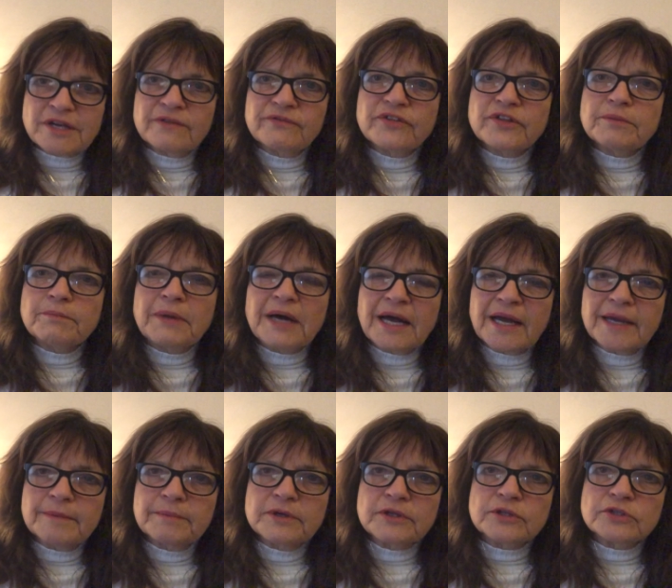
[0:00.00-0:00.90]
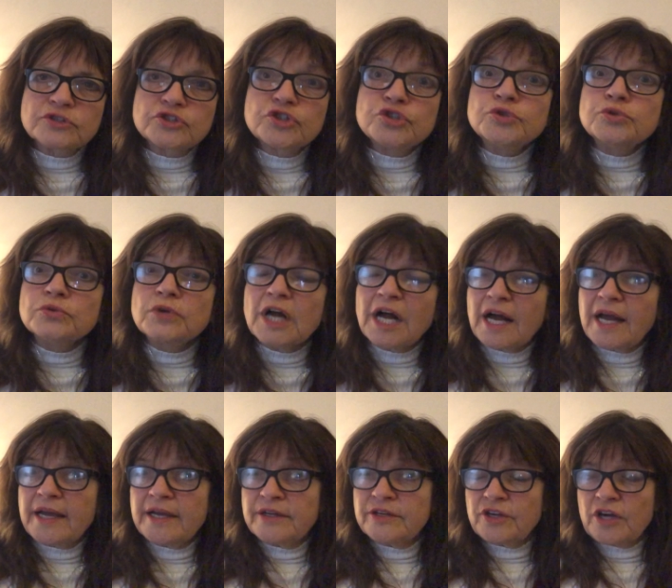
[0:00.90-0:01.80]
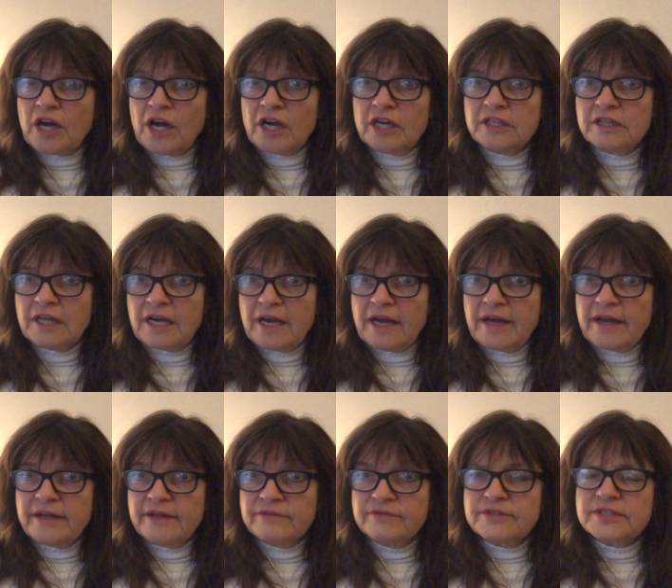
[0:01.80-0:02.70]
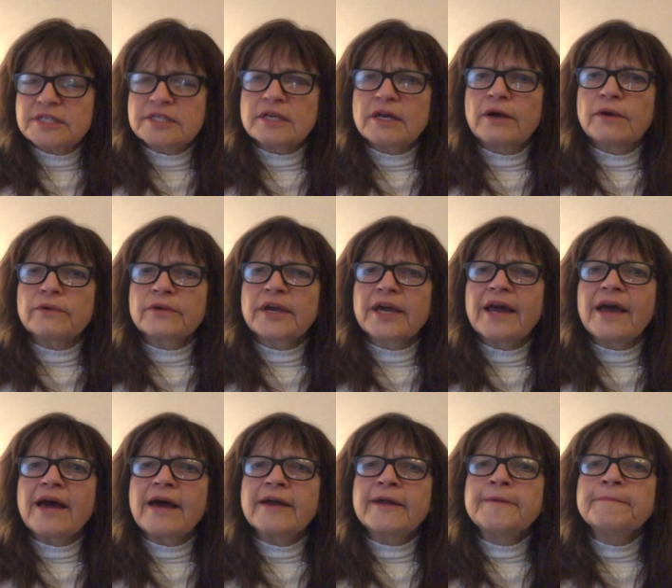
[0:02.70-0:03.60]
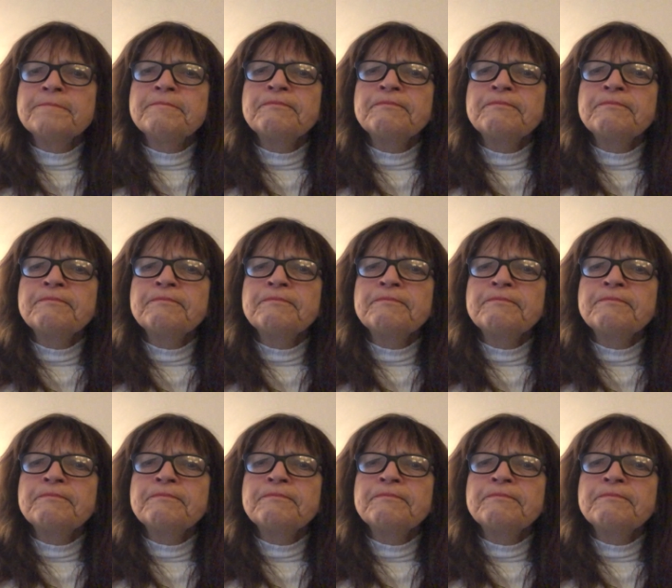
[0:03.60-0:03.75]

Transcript: of the Bible, to guide our lives, okay?